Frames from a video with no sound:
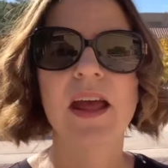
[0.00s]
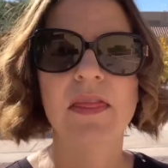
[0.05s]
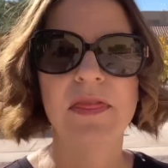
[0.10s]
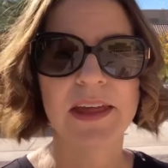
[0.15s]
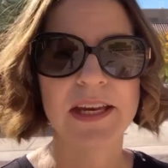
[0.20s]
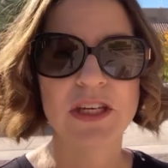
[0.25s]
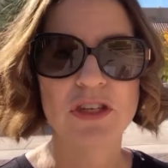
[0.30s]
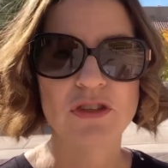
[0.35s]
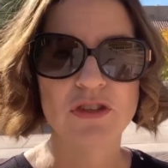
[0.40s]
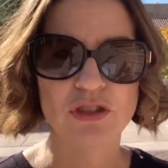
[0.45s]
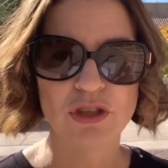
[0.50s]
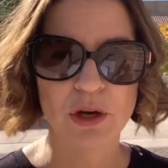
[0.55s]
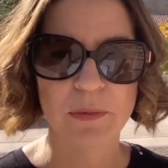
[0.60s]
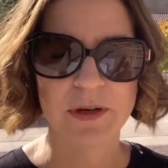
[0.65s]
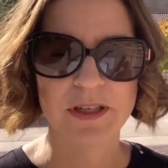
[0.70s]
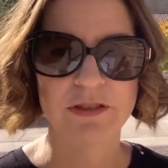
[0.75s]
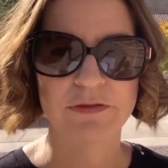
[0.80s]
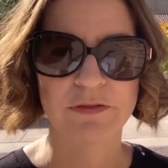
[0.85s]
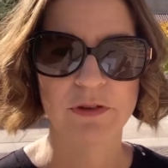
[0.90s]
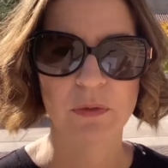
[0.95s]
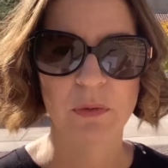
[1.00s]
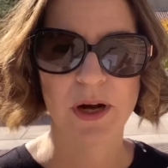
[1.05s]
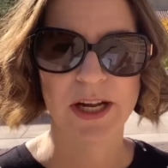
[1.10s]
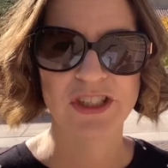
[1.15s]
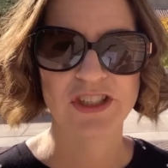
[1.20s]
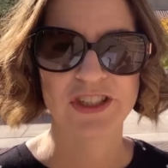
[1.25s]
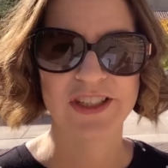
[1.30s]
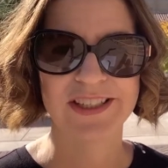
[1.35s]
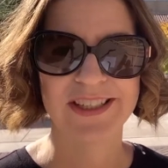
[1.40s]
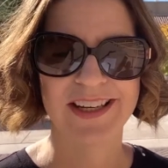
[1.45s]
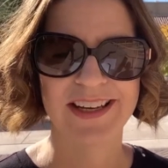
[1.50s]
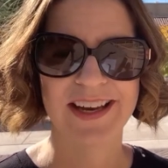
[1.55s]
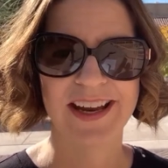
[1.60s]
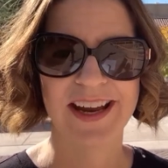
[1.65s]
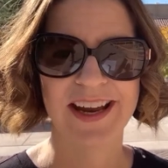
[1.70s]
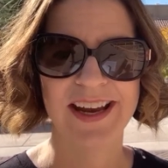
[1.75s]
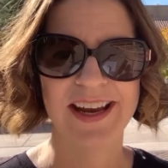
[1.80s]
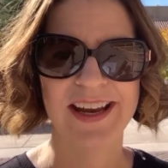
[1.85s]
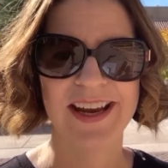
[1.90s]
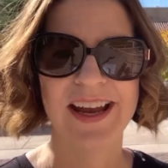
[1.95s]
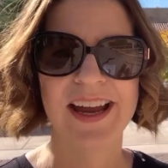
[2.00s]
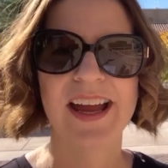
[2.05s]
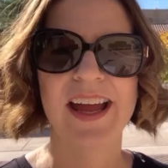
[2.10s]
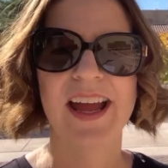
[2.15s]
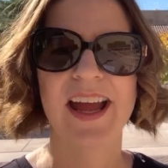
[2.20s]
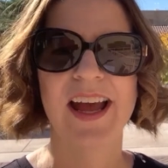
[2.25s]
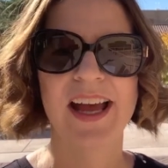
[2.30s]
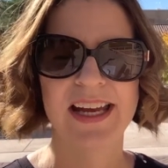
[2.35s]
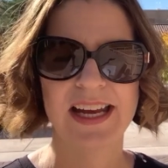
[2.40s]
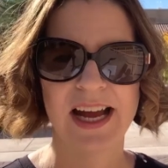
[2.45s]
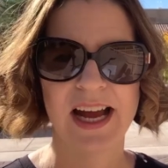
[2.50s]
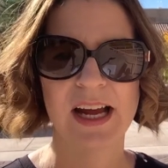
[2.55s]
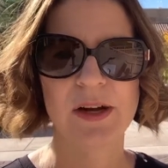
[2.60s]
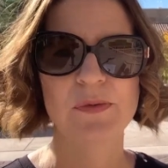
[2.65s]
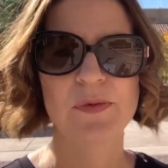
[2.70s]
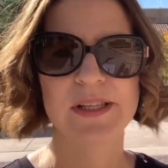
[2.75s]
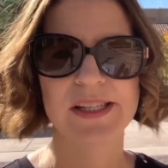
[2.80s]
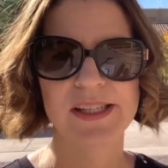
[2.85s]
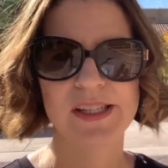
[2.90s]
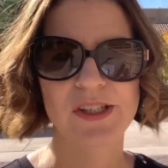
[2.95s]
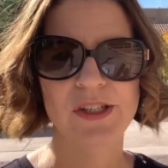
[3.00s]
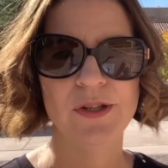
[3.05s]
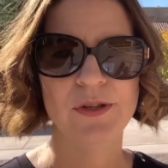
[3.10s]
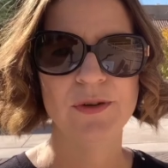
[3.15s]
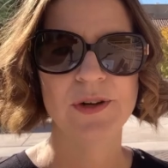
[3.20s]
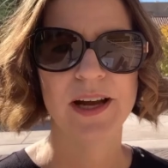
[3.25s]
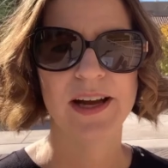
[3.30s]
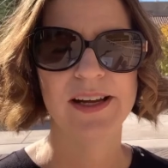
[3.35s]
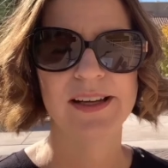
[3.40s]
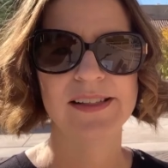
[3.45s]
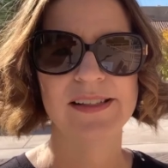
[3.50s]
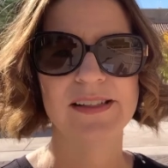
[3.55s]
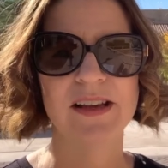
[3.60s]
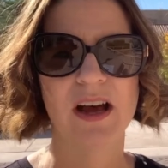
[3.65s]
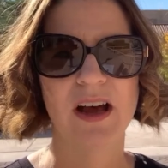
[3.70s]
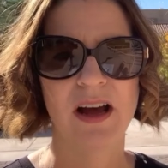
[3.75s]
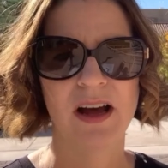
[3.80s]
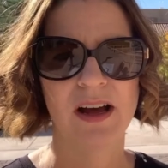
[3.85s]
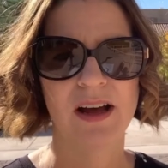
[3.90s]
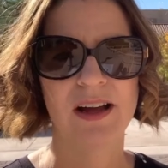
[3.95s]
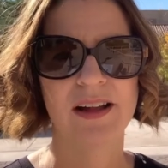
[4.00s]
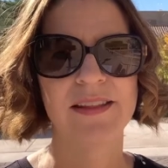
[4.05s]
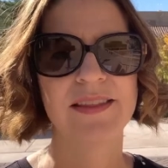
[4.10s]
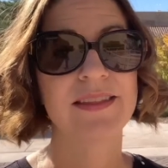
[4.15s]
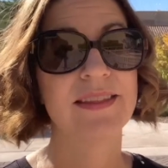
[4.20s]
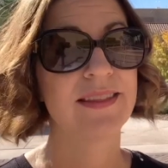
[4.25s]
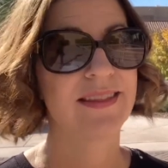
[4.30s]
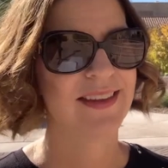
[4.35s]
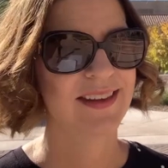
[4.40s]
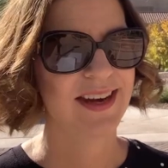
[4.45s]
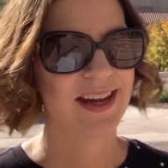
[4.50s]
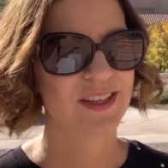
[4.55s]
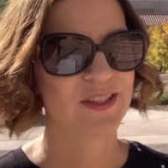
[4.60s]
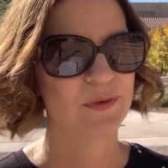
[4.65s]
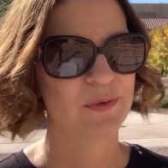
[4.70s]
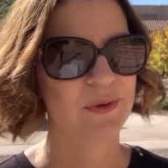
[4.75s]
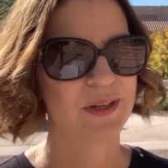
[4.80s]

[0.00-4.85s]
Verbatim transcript: Thank you so much for watching today, and I will see you guys on the next